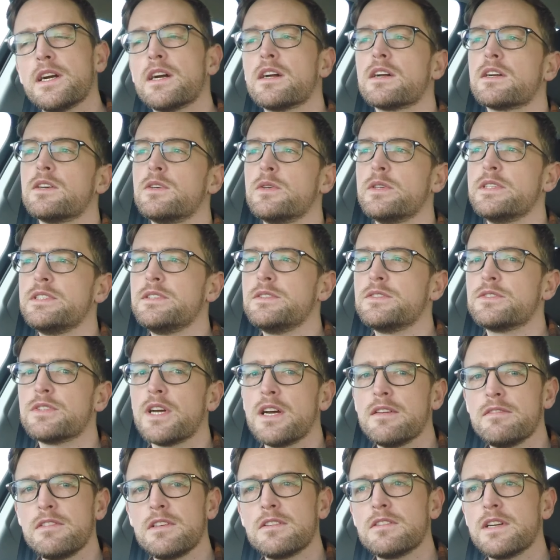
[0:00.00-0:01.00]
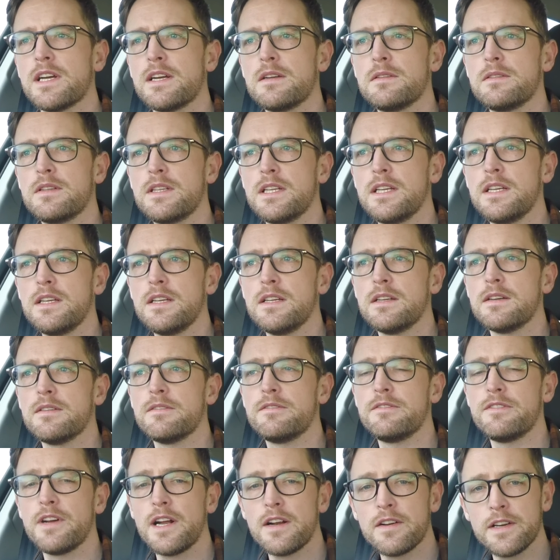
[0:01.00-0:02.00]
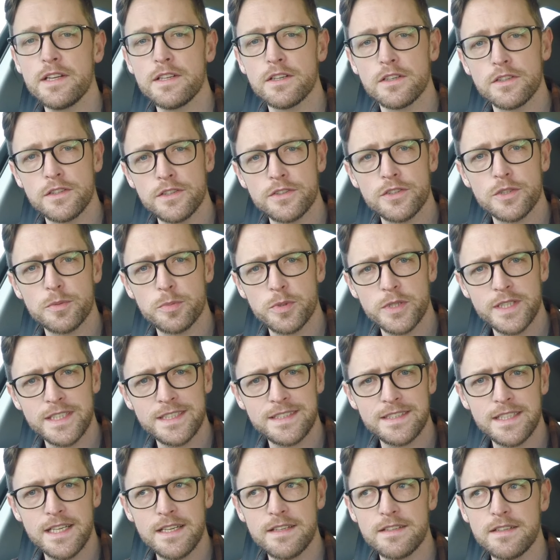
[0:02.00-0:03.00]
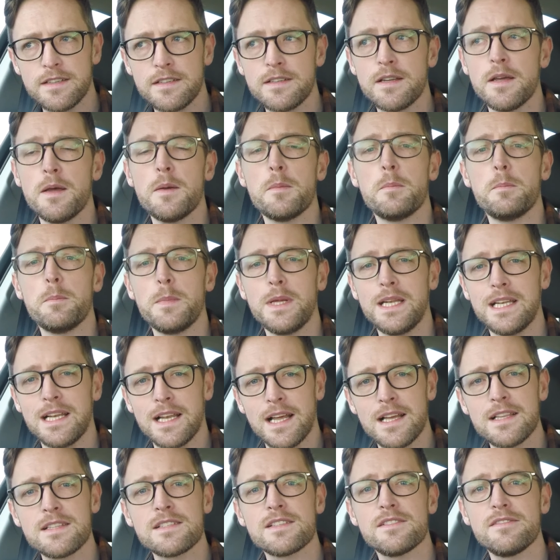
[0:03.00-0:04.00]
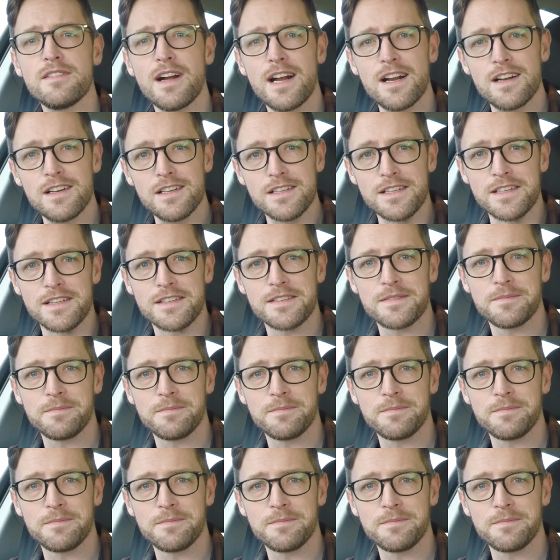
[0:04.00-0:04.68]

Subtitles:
are going to travel around the very underappreciated Midlands of Ireland.